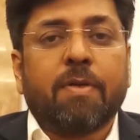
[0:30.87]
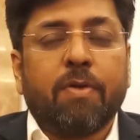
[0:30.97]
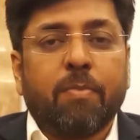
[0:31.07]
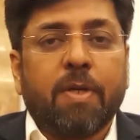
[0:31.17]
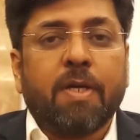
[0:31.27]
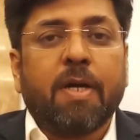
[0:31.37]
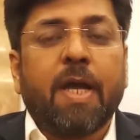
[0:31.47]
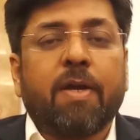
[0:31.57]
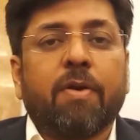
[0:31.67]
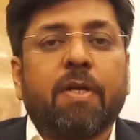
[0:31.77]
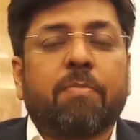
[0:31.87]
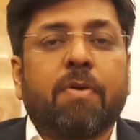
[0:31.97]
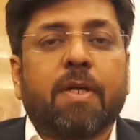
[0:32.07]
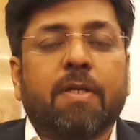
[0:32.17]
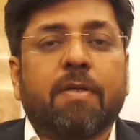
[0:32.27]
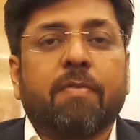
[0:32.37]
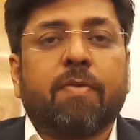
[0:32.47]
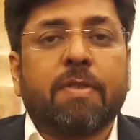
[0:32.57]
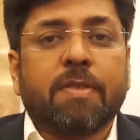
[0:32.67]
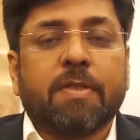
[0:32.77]
going to be an iconic product
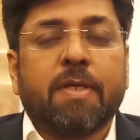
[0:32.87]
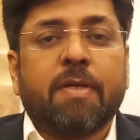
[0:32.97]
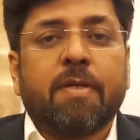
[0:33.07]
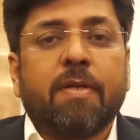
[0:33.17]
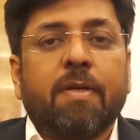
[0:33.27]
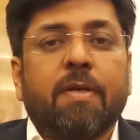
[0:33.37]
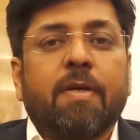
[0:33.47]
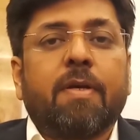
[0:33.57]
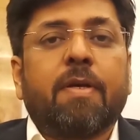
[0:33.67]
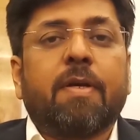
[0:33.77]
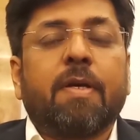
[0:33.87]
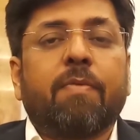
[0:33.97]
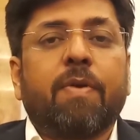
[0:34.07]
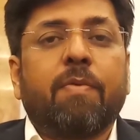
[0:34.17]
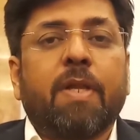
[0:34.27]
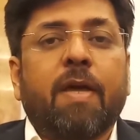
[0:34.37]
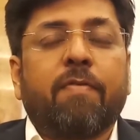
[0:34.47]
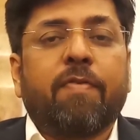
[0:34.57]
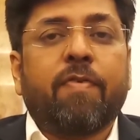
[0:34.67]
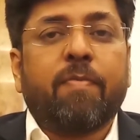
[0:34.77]
for this year. We will
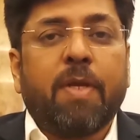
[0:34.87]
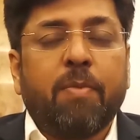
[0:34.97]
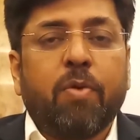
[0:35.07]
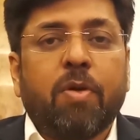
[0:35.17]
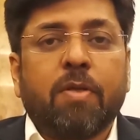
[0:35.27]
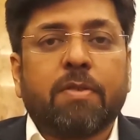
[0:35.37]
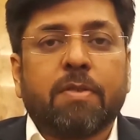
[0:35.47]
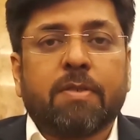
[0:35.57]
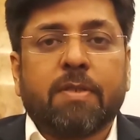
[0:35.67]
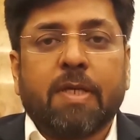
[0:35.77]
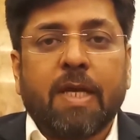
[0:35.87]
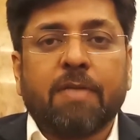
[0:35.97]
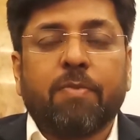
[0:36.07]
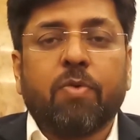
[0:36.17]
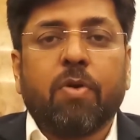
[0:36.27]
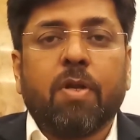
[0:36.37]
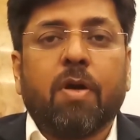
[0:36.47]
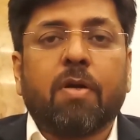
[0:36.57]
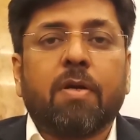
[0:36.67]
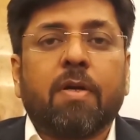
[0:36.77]
have many more launches as we go
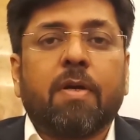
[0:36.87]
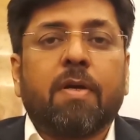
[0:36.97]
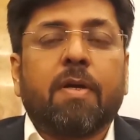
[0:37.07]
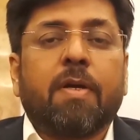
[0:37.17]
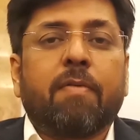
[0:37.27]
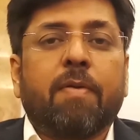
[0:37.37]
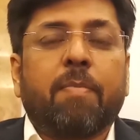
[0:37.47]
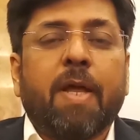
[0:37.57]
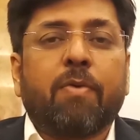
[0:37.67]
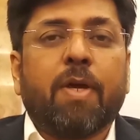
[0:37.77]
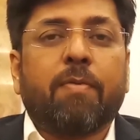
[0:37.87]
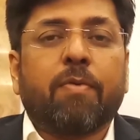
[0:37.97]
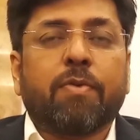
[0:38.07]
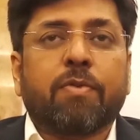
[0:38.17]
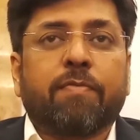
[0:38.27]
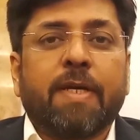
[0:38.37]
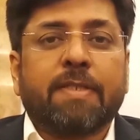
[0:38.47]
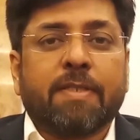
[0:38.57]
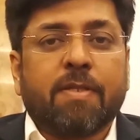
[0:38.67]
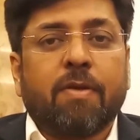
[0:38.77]
along. We plan to have close to
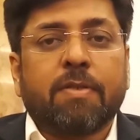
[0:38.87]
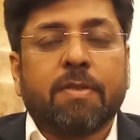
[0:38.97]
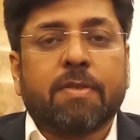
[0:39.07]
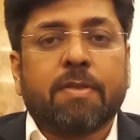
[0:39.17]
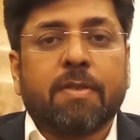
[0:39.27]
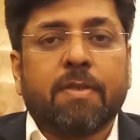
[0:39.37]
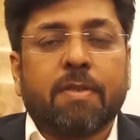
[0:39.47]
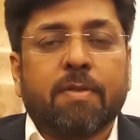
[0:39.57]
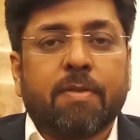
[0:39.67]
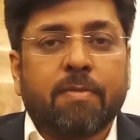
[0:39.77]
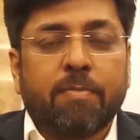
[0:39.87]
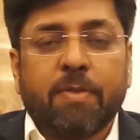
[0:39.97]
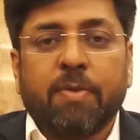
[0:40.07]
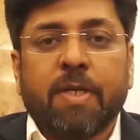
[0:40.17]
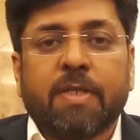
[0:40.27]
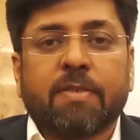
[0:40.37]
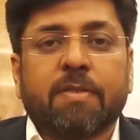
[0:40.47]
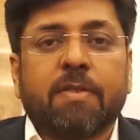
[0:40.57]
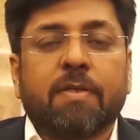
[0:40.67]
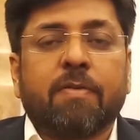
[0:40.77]
5-6 launches between
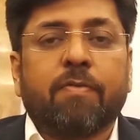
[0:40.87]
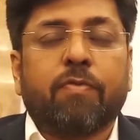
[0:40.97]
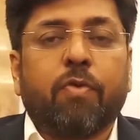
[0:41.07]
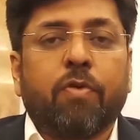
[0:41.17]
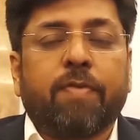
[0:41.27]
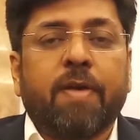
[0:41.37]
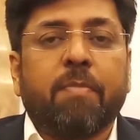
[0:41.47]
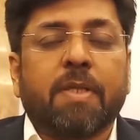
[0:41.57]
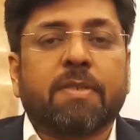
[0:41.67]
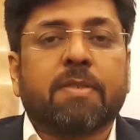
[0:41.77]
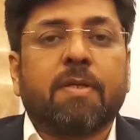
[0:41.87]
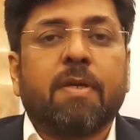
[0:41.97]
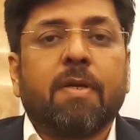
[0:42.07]
next 4 to 5 months.